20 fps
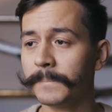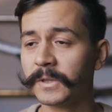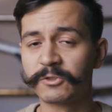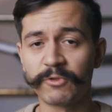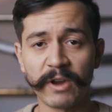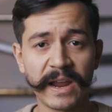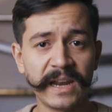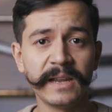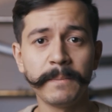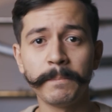
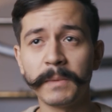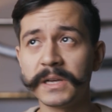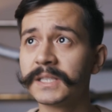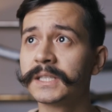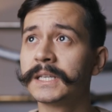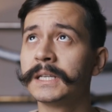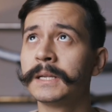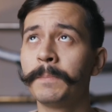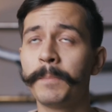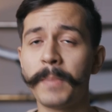training
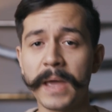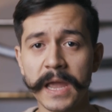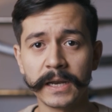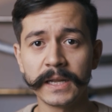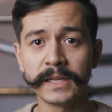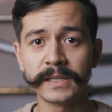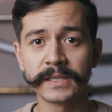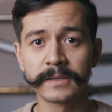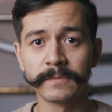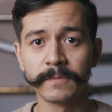musket and
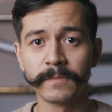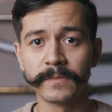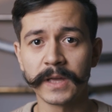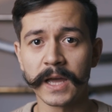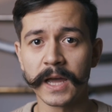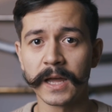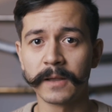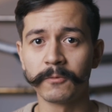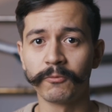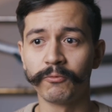bayonet
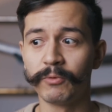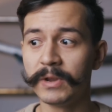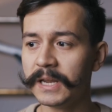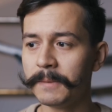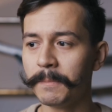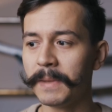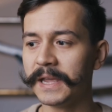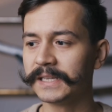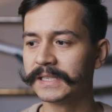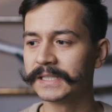that
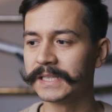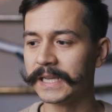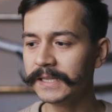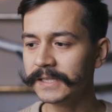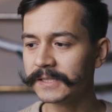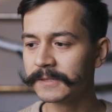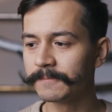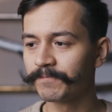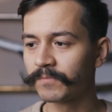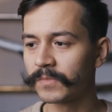really makes
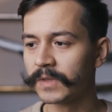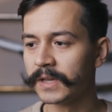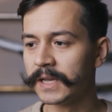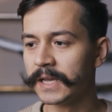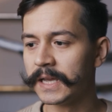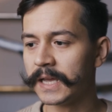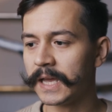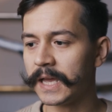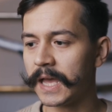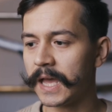sense.
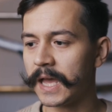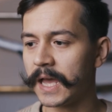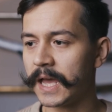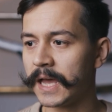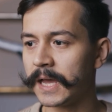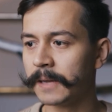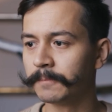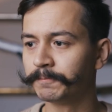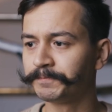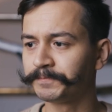
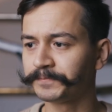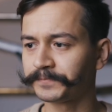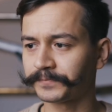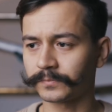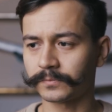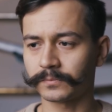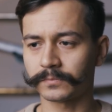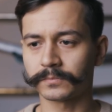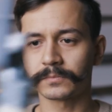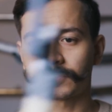
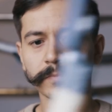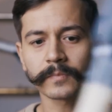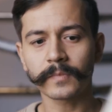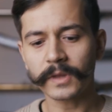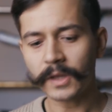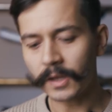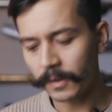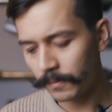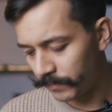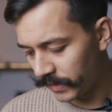
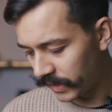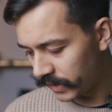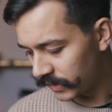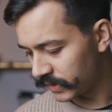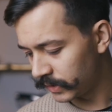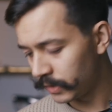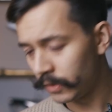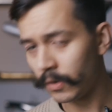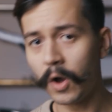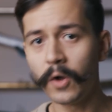
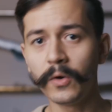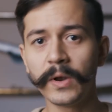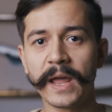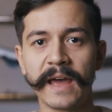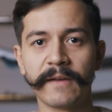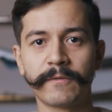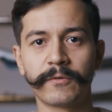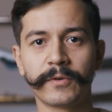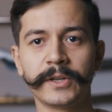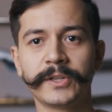Because, on
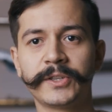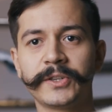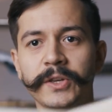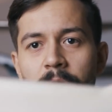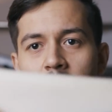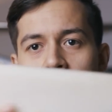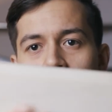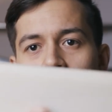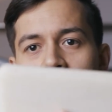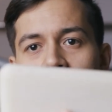average,
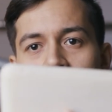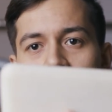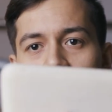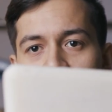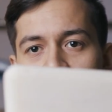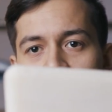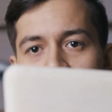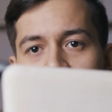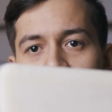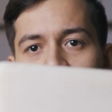earlier
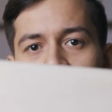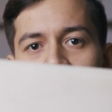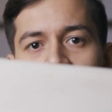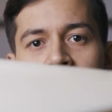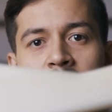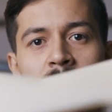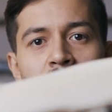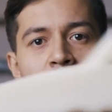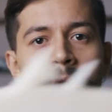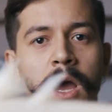
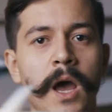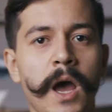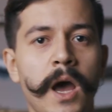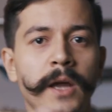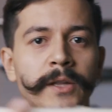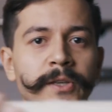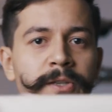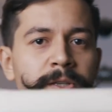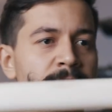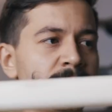muskets
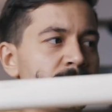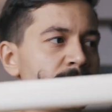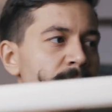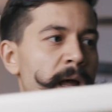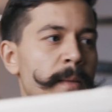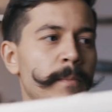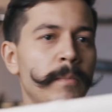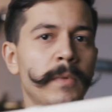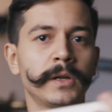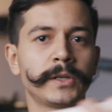are just
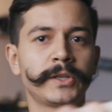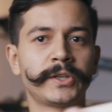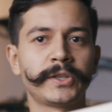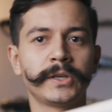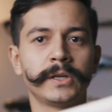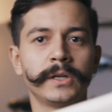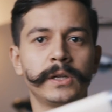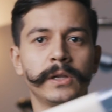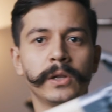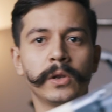that
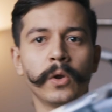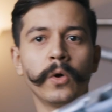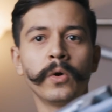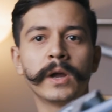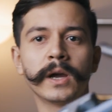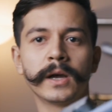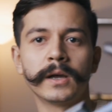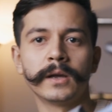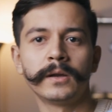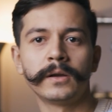much
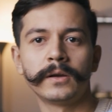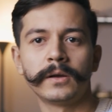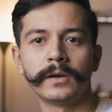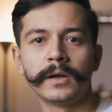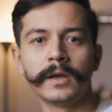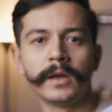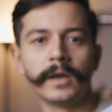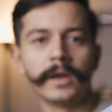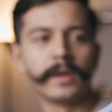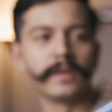longer
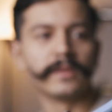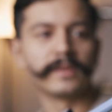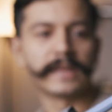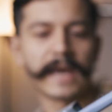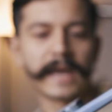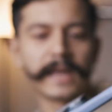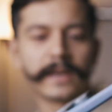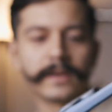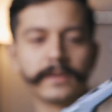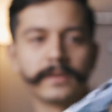
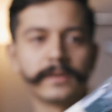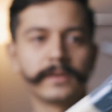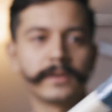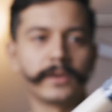than,